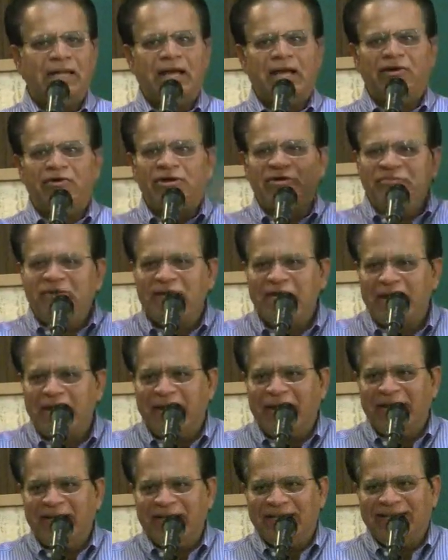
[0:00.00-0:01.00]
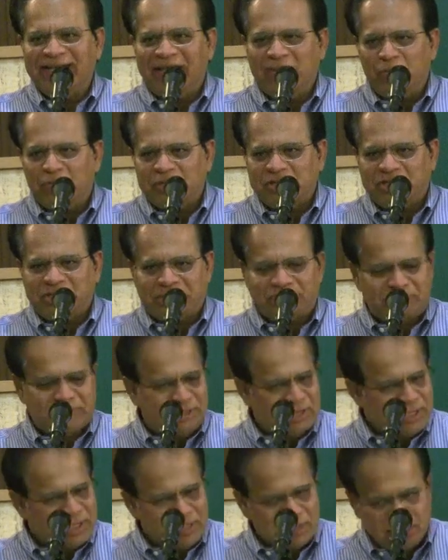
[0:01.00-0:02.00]
a river Nile that they
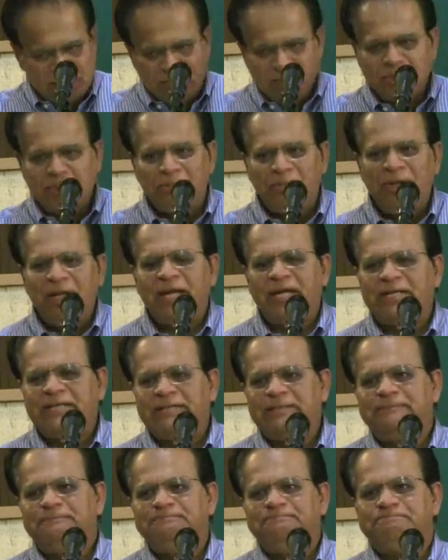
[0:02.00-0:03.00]
worshipped turned to blood.